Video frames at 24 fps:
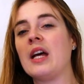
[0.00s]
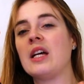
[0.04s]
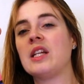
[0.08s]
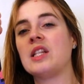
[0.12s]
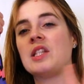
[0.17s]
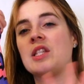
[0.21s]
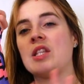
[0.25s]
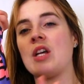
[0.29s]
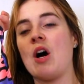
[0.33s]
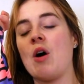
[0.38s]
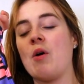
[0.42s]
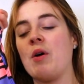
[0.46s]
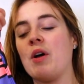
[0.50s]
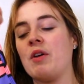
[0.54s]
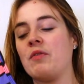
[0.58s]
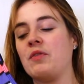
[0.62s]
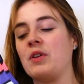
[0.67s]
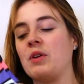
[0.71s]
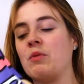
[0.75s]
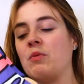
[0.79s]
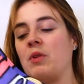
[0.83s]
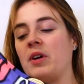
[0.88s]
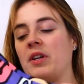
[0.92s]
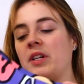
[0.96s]
So
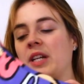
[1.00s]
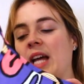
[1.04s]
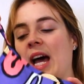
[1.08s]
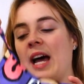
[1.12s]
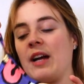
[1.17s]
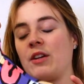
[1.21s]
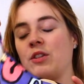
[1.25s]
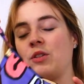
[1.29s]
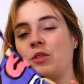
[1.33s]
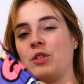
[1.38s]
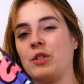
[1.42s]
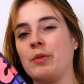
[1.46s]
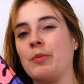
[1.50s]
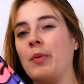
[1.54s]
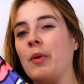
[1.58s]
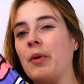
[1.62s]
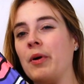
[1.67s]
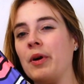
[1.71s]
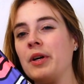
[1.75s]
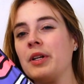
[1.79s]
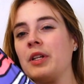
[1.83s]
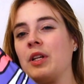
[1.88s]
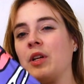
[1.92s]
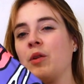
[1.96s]
if you want actual
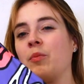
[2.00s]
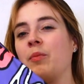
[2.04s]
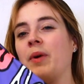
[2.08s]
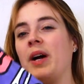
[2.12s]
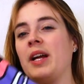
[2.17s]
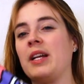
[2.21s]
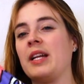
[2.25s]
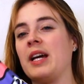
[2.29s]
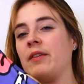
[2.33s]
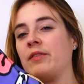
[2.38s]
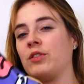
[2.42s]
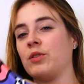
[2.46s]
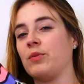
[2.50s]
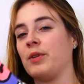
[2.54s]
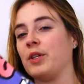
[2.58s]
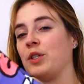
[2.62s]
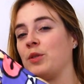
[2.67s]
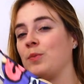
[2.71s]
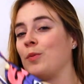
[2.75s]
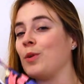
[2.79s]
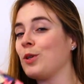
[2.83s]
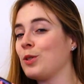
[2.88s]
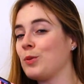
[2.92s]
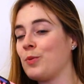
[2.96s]
support, you might have to wear a
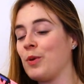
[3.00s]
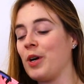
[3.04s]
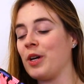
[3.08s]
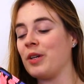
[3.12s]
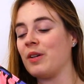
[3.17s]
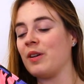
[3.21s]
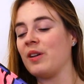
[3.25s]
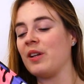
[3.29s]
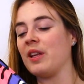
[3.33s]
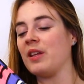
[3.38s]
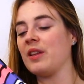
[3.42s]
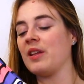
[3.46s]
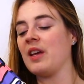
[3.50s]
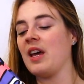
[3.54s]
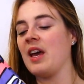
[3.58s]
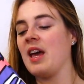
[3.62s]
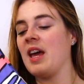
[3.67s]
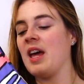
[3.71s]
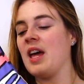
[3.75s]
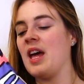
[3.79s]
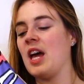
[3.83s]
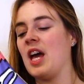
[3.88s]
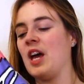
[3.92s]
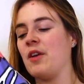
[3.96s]
sports bra underneath.
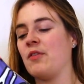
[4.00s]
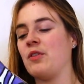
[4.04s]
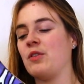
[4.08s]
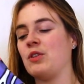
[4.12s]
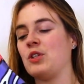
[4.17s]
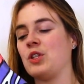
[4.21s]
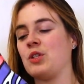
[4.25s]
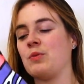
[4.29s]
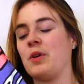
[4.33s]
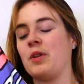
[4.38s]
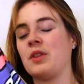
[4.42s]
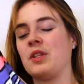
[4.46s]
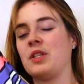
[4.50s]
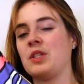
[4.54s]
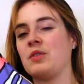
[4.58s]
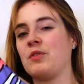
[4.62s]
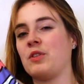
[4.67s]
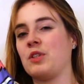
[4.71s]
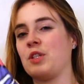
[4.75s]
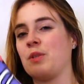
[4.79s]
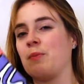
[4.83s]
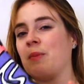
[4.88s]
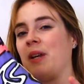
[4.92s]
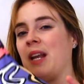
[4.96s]
If you just want this
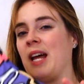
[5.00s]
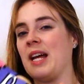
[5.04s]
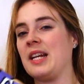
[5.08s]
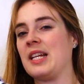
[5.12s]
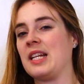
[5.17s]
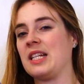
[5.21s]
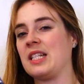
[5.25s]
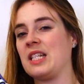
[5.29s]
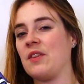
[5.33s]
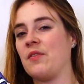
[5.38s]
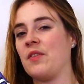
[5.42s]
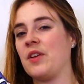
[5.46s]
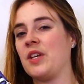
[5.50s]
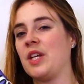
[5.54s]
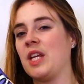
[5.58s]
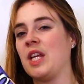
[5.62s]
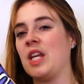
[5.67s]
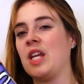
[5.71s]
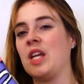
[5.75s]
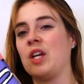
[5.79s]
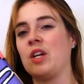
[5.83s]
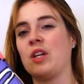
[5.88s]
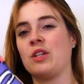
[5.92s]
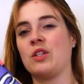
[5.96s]
for some light activity,
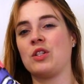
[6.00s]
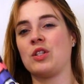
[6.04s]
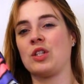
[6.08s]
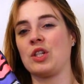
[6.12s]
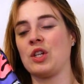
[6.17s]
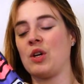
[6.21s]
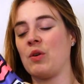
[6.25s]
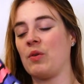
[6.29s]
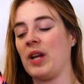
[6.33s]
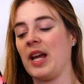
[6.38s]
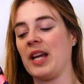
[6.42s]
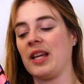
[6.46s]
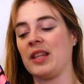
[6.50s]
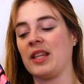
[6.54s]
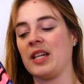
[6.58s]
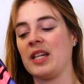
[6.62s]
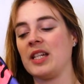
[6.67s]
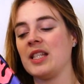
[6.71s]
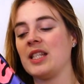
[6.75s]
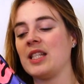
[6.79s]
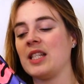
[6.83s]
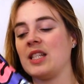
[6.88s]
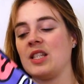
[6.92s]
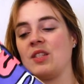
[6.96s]
you can just go like
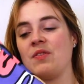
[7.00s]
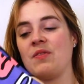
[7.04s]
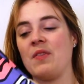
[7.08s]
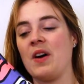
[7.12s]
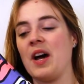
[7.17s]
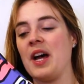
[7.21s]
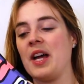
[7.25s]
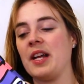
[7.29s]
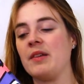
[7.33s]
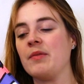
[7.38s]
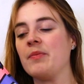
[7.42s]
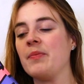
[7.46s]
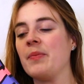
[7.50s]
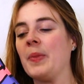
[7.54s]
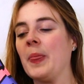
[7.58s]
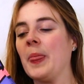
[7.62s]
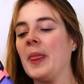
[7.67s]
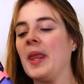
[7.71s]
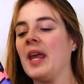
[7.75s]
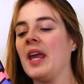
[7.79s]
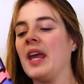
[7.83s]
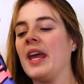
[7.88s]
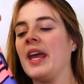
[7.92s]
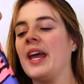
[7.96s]
this, it's fine.
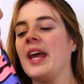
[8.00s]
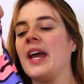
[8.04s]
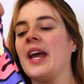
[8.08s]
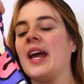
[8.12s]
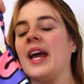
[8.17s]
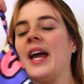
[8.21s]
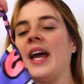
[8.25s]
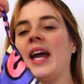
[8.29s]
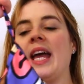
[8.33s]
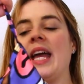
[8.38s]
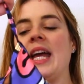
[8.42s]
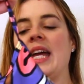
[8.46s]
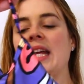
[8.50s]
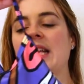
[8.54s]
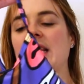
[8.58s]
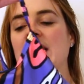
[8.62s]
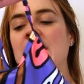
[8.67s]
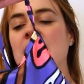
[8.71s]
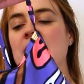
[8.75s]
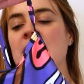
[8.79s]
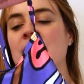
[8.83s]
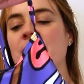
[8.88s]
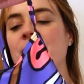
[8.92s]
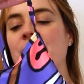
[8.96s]
And